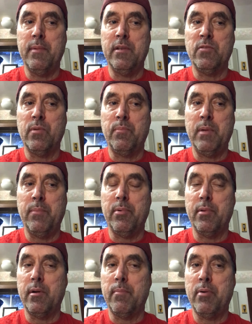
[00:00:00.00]
is with people
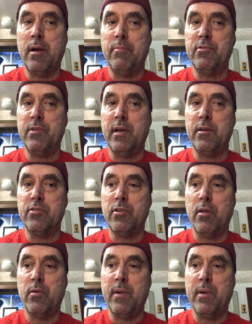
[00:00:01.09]
that are problem drinkers on their